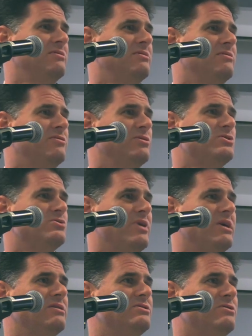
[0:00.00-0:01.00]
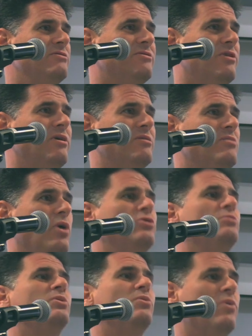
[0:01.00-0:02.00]
for Israelis who fought
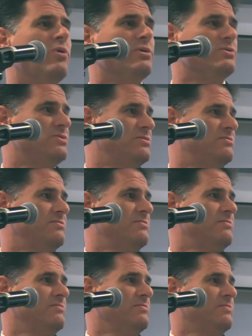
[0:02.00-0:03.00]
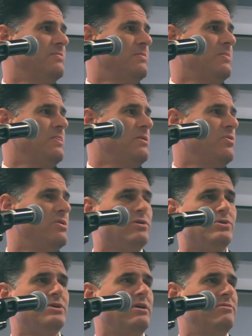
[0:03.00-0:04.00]
multiple wars with our
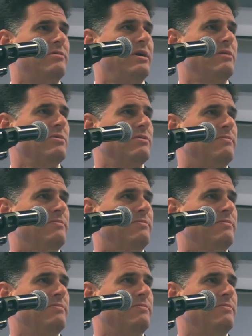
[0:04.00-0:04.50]
southern neighbor.